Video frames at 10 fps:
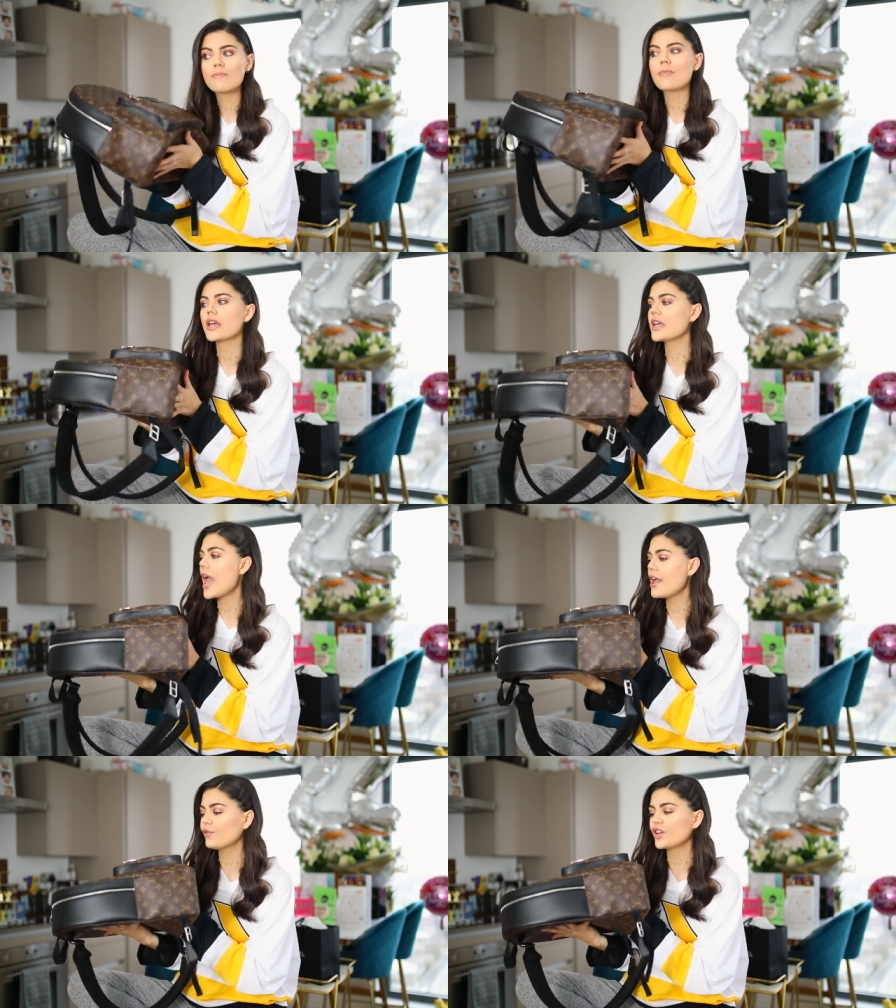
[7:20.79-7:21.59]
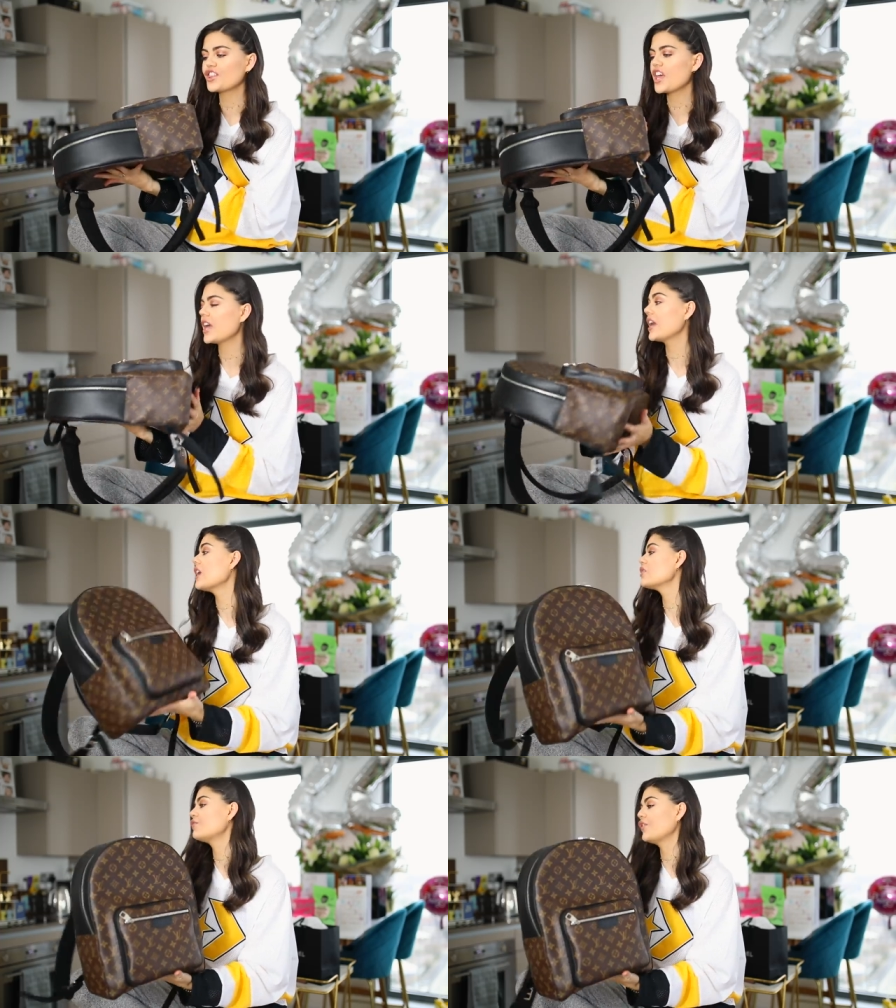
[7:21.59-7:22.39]
my
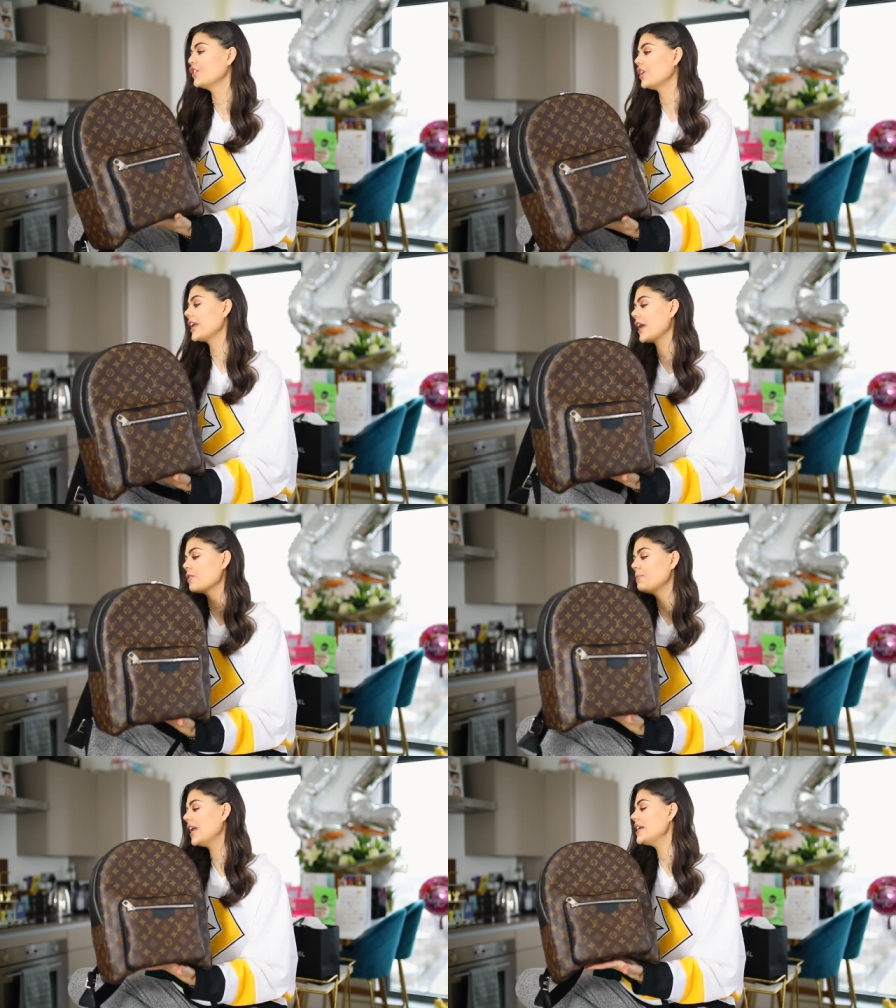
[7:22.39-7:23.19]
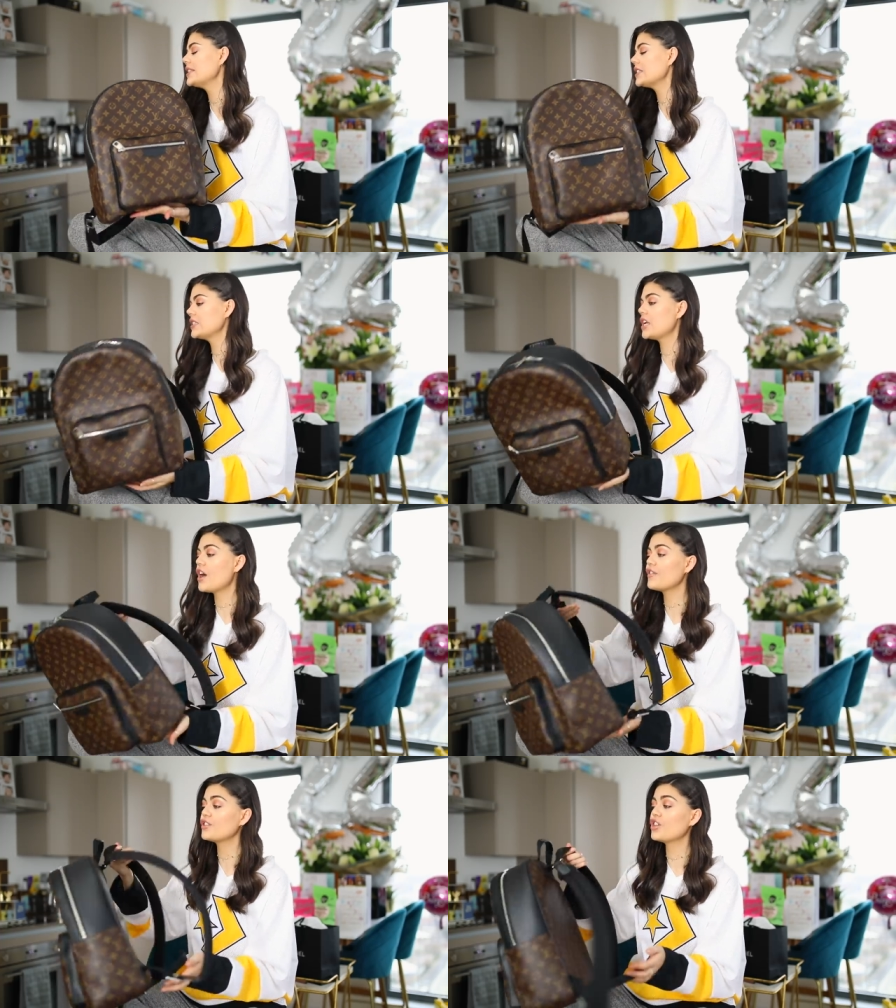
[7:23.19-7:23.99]
everything for like getting on planes and stuff.